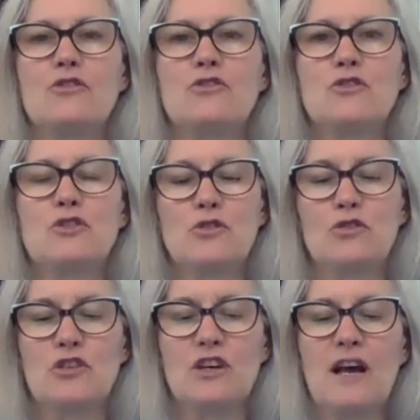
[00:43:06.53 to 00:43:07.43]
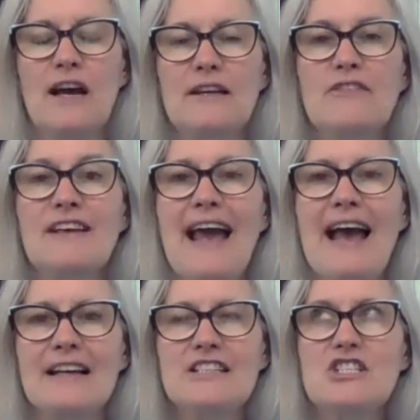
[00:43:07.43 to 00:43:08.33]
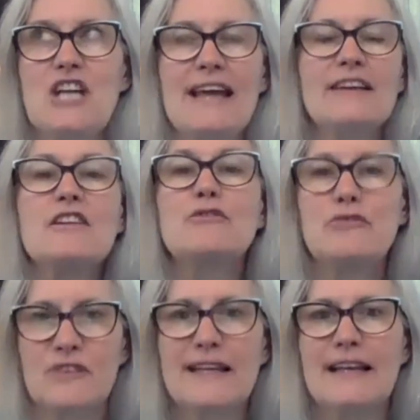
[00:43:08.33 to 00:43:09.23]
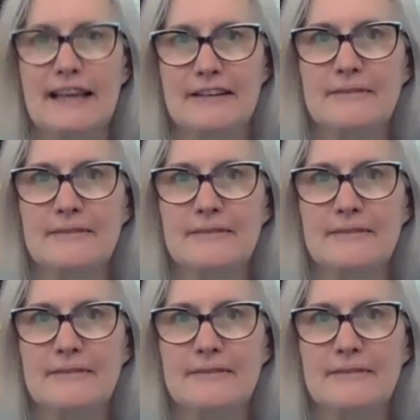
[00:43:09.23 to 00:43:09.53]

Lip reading: to the kind of channel of feeling,